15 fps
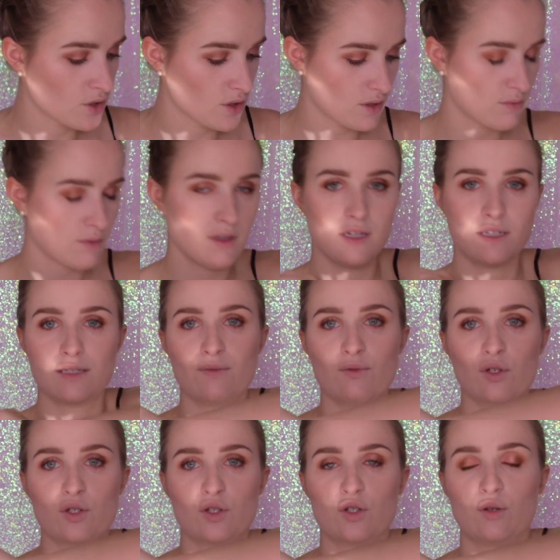just realized I've
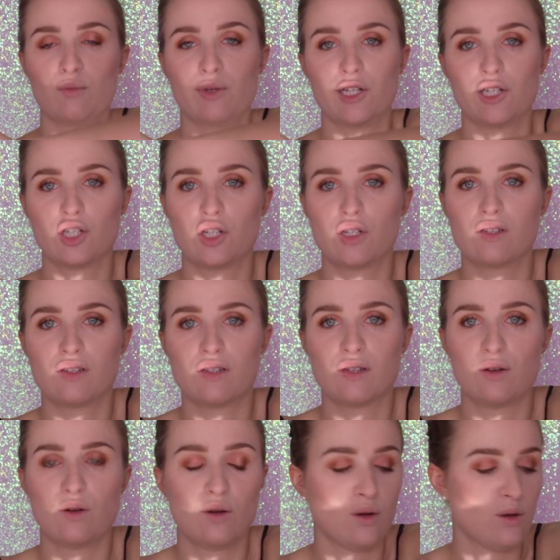got 2 blushes.
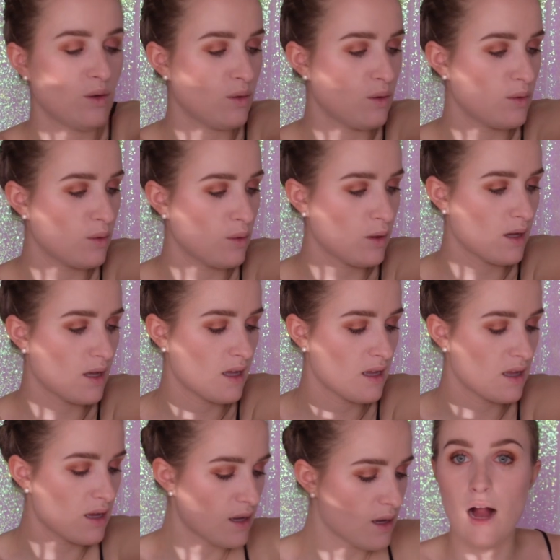Oh.
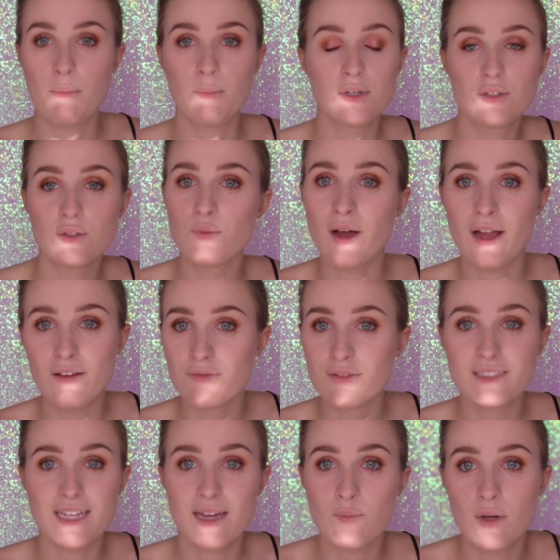I'm gonna do what
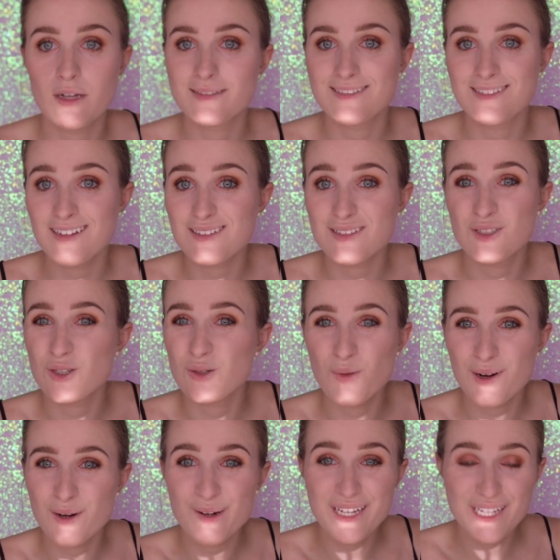every same person does, do
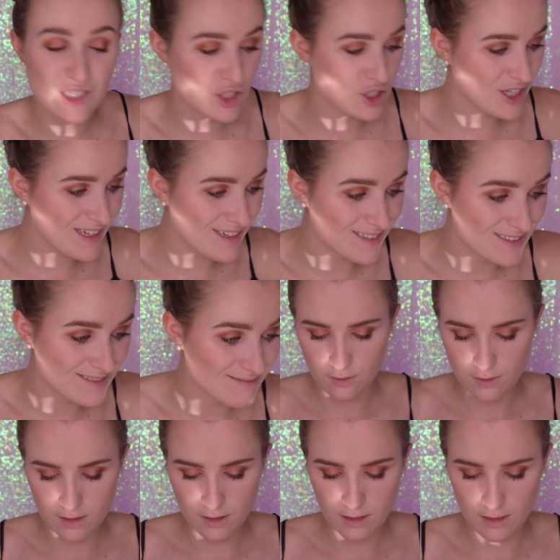one on each cheek.
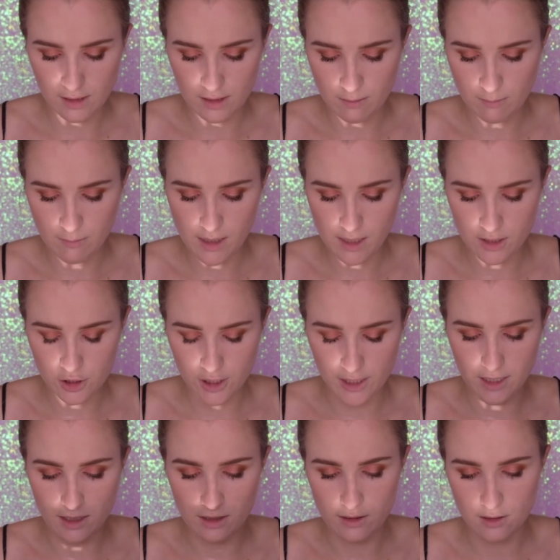Got the Marc
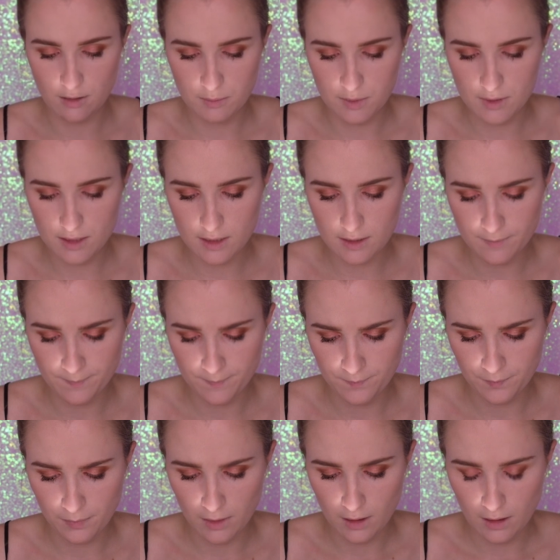Jacobs
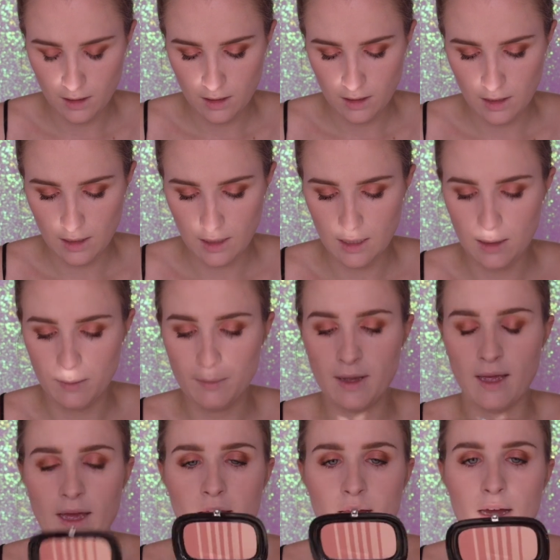
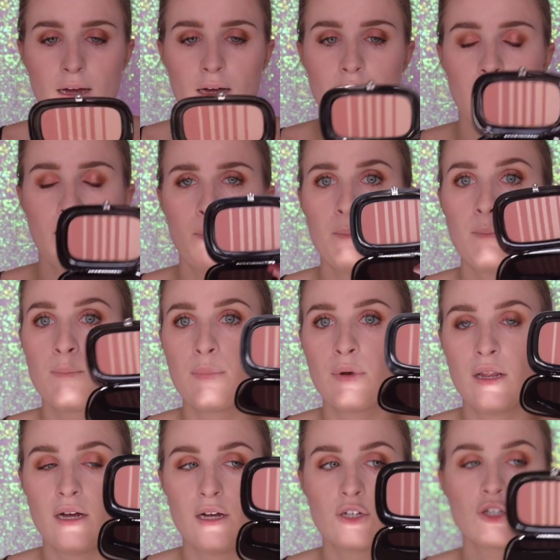Air
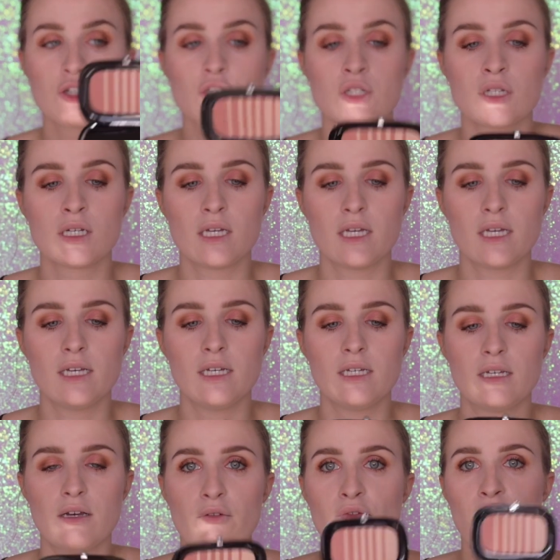Blush
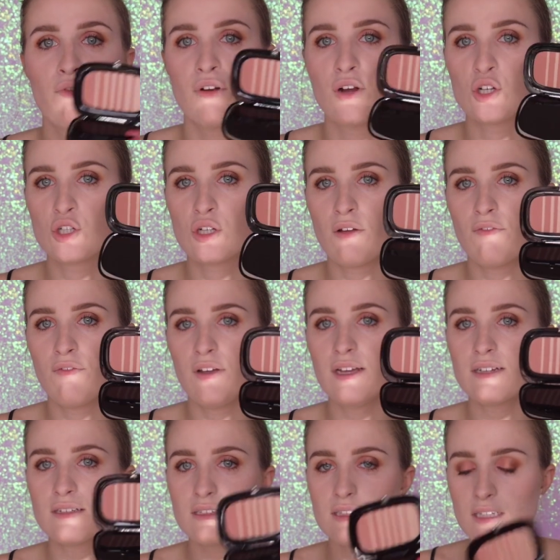in Fresh
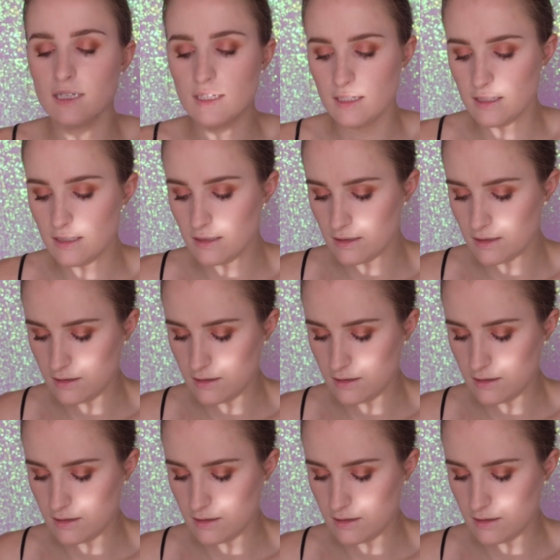Fantasy,